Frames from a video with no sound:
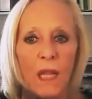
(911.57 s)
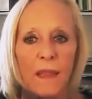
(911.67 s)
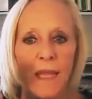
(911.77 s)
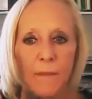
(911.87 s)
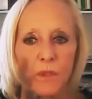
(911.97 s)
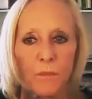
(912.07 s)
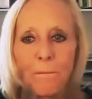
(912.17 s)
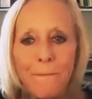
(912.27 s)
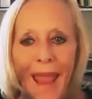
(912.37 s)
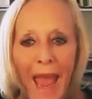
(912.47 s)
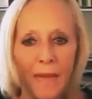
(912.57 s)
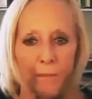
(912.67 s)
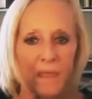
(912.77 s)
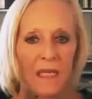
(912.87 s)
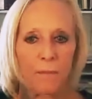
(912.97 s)
labeled
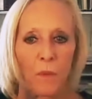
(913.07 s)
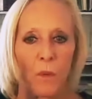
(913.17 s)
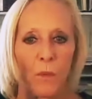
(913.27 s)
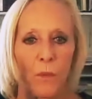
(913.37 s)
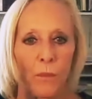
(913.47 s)
bad people